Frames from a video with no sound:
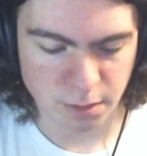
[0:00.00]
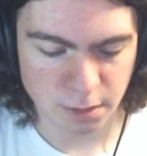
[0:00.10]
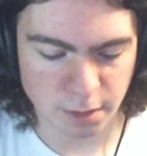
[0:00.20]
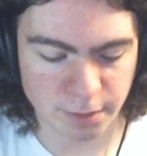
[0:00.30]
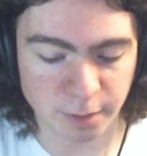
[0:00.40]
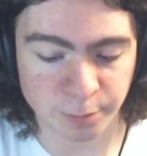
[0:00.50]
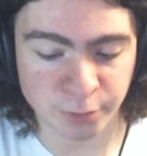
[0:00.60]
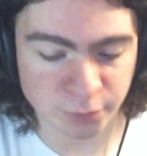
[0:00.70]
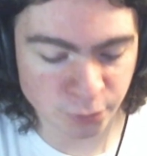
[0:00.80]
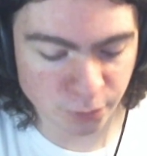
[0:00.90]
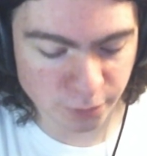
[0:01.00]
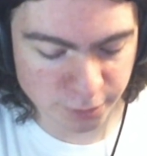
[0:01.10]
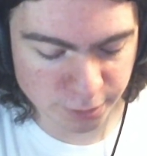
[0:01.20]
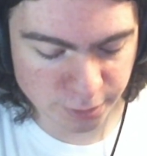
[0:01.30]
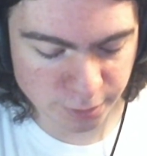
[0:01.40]
And then I put a
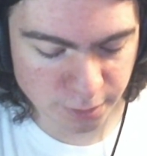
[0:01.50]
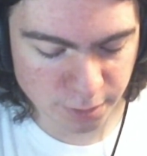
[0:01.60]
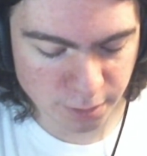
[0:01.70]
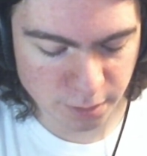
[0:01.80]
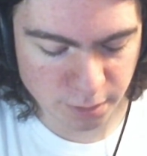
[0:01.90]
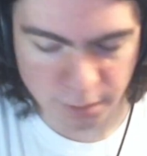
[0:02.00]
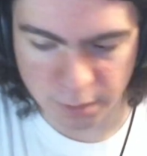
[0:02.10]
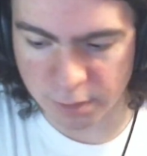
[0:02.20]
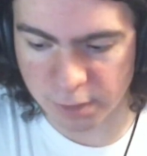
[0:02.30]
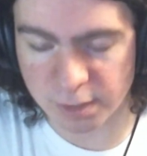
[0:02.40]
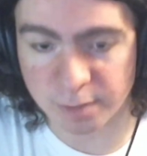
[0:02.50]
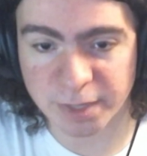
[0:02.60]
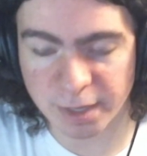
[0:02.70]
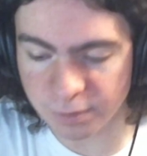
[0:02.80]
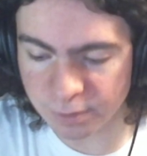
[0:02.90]
cork in the
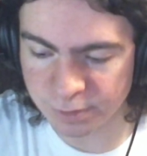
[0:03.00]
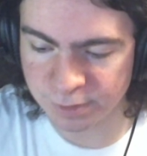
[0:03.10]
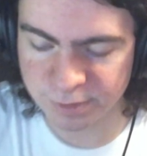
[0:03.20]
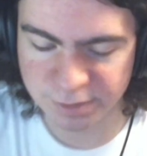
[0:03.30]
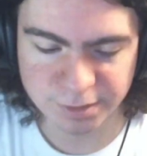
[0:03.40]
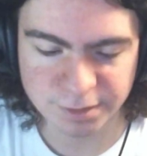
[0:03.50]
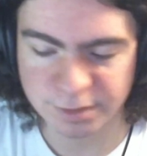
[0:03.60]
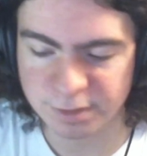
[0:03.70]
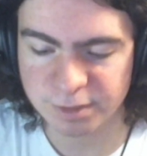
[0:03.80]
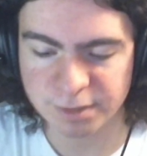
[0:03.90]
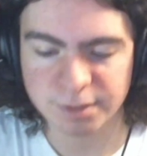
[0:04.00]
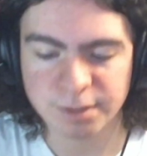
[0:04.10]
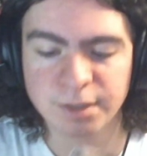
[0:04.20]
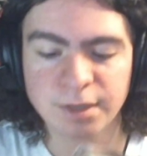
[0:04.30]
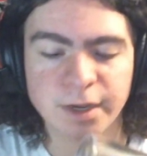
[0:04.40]
bottle.
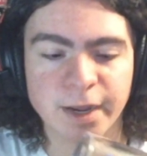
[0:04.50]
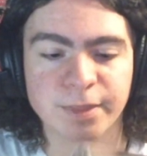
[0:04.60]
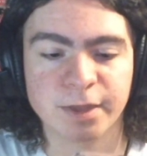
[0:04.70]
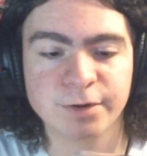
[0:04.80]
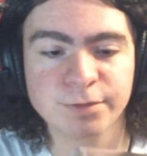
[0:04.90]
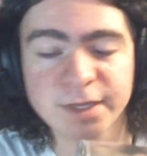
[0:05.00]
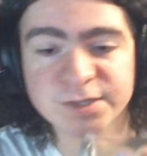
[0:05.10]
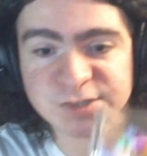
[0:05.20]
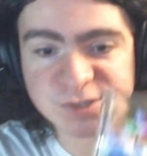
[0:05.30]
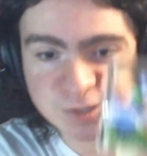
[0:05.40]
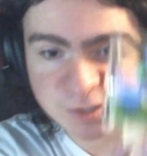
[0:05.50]
And then I do this.